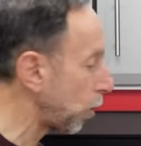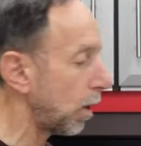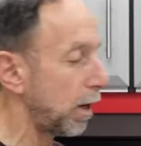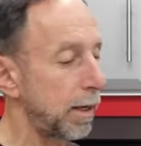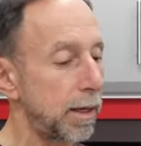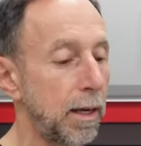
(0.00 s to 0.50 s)

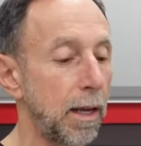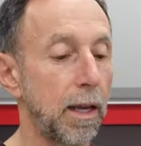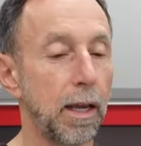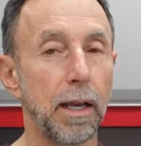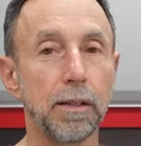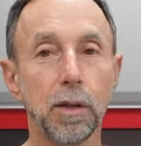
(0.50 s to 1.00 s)
One
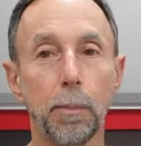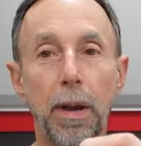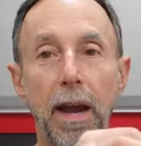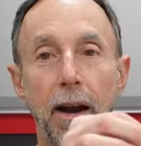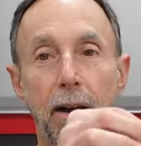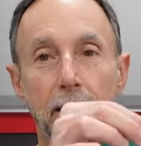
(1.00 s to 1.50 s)
is a
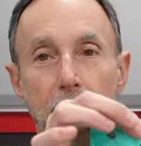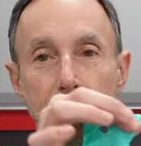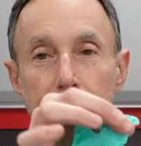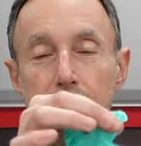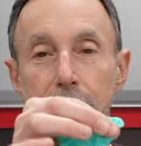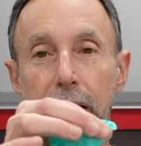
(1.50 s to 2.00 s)
pair
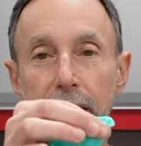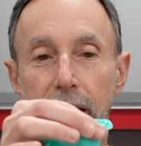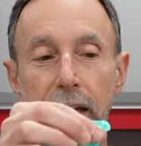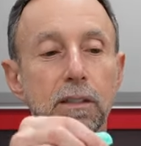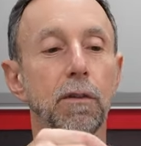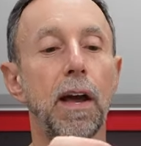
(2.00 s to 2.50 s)
of
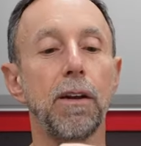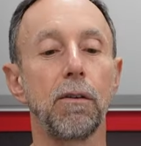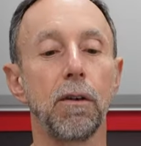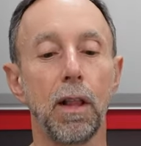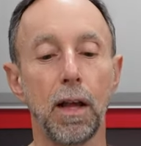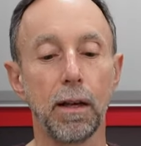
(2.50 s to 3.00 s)
latex vinyl
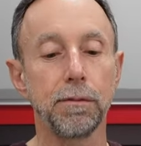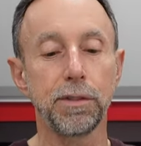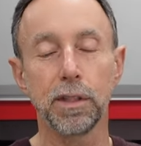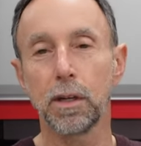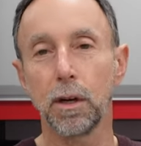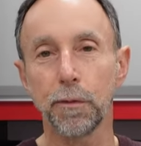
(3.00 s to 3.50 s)
gloves.
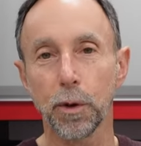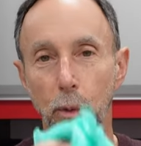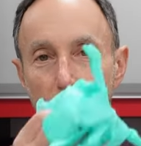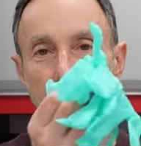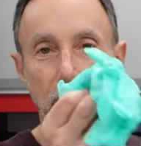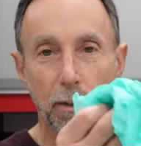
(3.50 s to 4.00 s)
You know, if you're
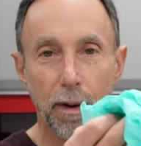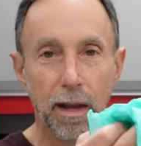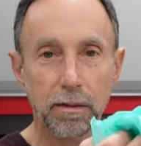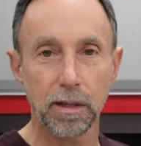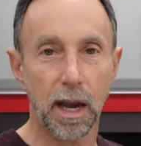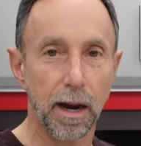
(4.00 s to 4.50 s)
working
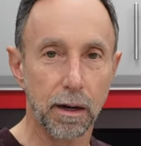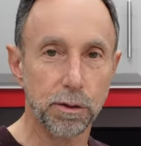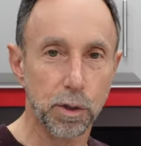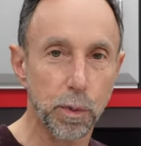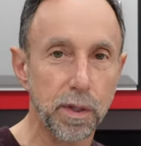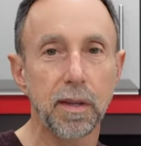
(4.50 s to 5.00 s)
around tires
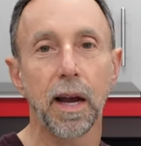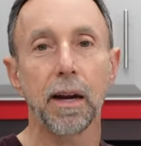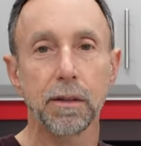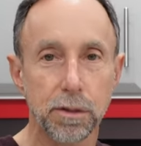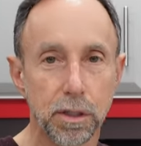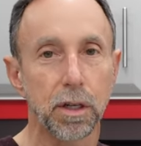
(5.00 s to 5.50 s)
or with
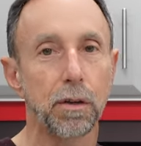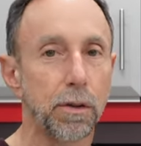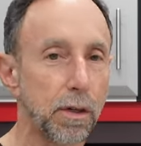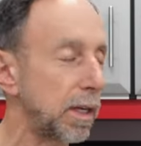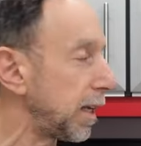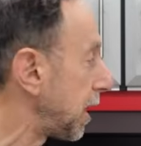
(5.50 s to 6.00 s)
tires, you know they're gonna